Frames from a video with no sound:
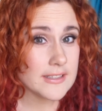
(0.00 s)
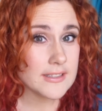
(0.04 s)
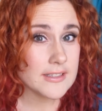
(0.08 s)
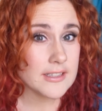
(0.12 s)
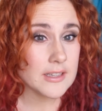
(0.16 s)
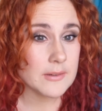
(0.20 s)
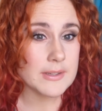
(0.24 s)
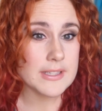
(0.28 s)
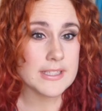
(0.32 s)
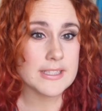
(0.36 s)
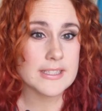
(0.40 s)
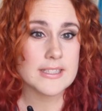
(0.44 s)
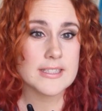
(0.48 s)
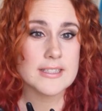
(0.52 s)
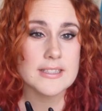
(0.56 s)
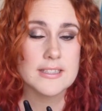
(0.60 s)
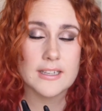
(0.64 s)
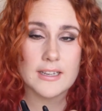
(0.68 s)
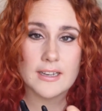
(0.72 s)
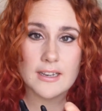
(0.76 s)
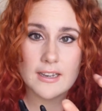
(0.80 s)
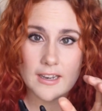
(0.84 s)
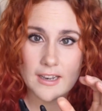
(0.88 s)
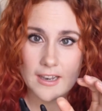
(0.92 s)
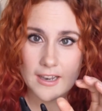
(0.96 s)
so it's
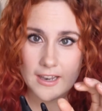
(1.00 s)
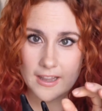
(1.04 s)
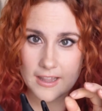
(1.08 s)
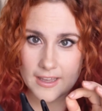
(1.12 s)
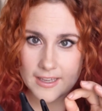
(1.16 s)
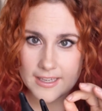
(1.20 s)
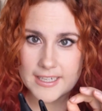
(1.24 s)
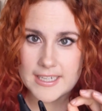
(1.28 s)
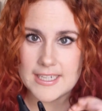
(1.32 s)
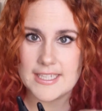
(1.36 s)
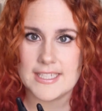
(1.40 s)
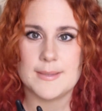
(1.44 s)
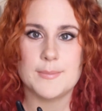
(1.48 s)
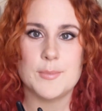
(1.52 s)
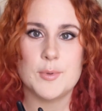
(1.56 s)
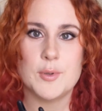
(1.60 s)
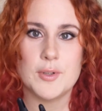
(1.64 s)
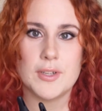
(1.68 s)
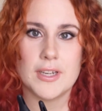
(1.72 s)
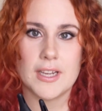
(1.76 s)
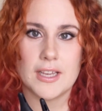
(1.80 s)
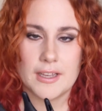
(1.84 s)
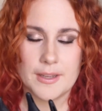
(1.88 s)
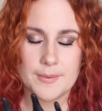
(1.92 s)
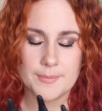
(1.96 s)
slightly
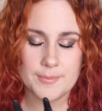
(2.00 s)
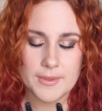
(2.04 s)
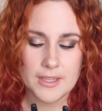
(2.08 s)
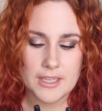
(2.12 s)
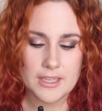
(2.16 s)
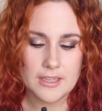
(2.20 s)
smaller.